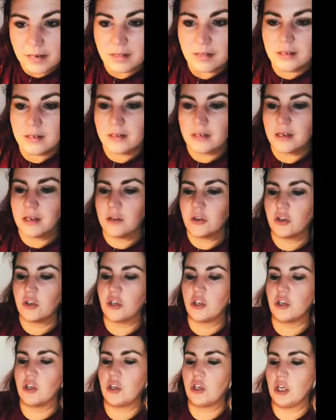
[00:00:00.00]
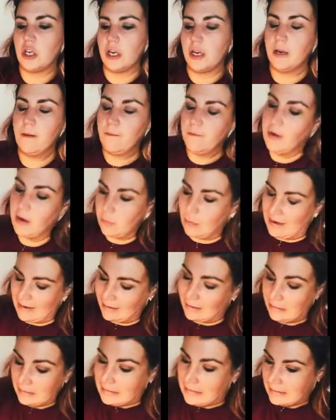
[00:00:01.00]
this isn't shaking very
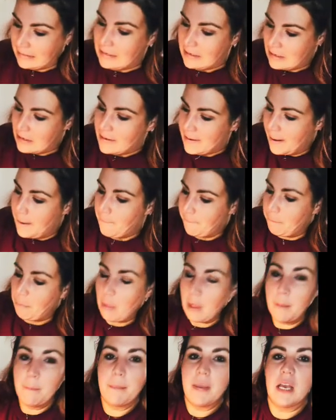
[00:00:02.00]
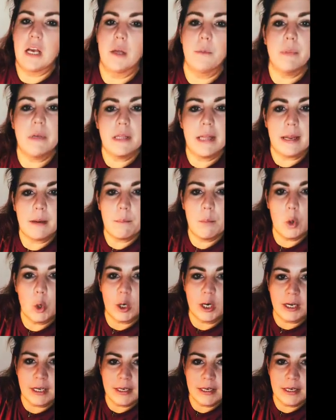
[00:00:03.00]
well, but it'll be like more